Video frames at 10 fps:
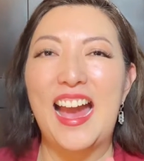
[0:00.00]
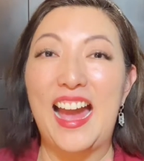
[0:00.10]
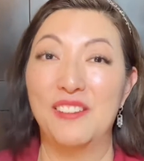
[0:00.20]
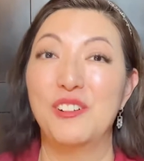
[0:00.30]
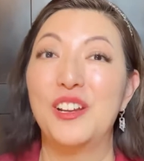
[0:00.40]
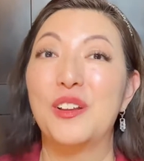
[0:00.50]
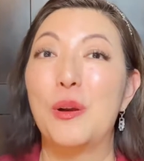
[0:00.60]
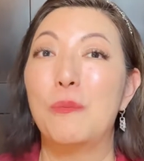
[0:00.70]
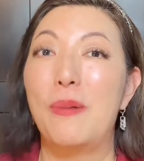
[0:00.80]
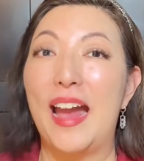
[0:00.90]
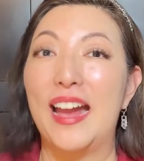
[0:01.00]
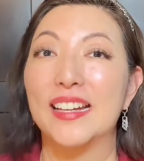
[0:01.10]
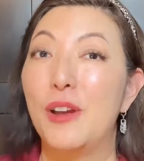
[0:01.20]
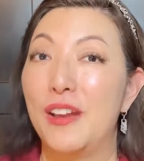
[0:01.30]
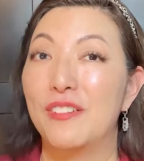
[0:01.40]
I want to go
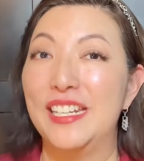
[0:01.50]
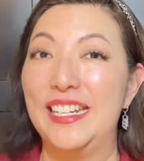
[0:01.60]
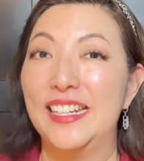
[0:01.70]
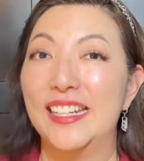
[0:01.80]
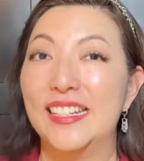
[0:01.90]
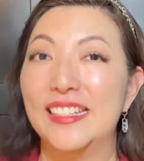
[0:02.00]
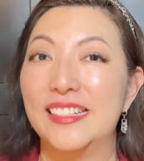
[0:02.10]
back whenever needed.